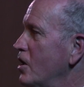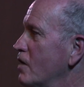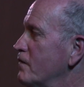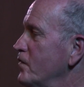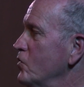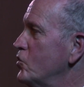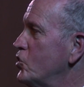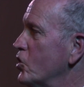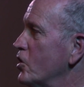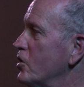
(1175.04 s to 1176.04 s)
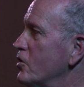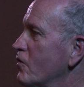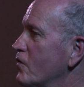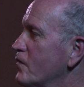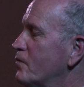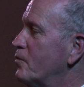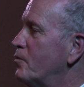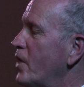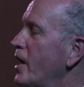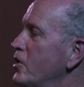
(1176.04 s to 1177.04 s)
A future of
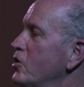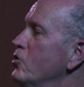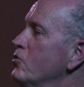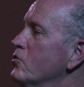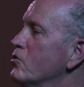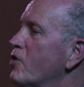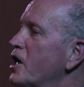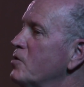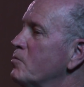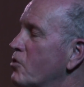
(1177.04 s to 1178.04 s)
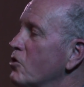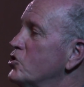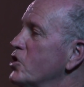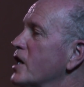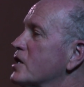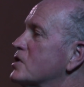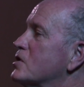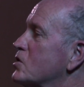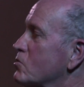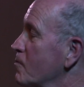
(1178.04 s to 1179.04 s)
brand new grand project
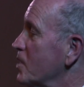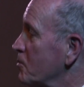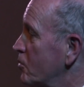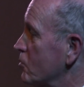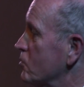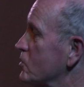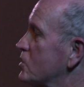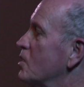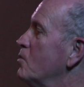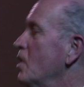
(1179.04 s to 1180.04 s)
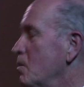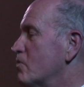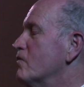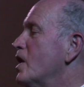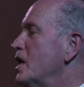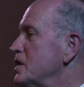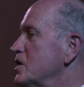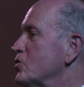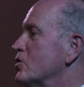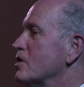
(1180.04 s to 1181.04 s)
swimming pools
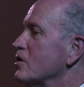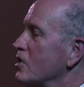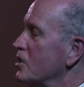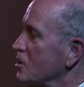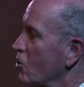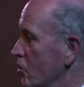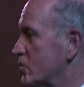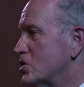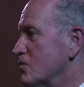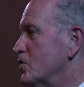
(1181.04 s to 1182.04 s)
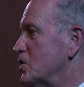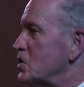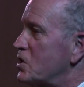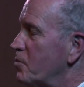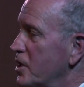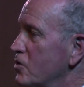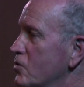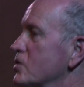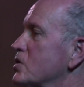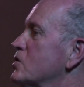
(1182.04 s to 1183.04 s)
provided at the cost of the
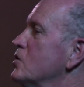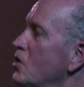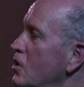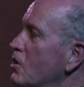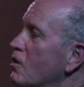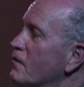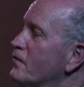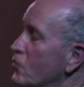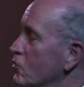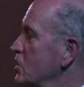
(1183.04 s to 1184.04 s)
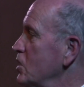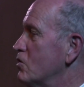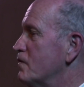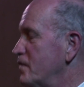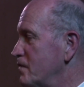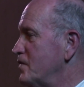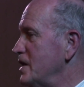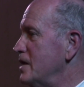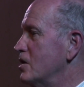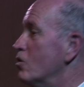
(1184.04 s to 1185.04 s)
disappearance of 14 or
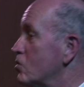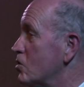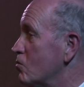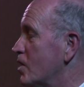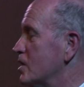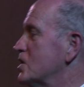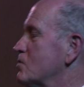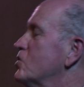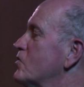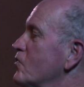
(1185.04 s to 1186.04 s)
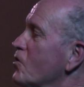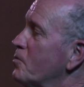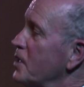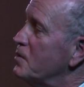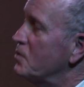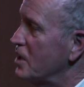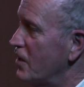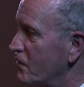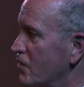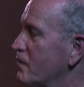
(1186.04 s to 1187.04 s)
15 local ones which have not been
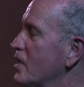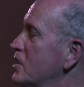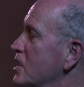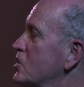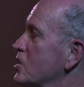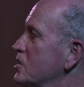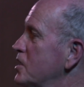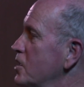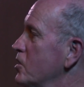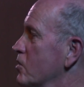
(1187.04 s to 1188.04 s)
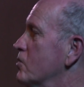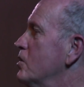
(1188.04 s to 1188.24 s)
given the funding to continue.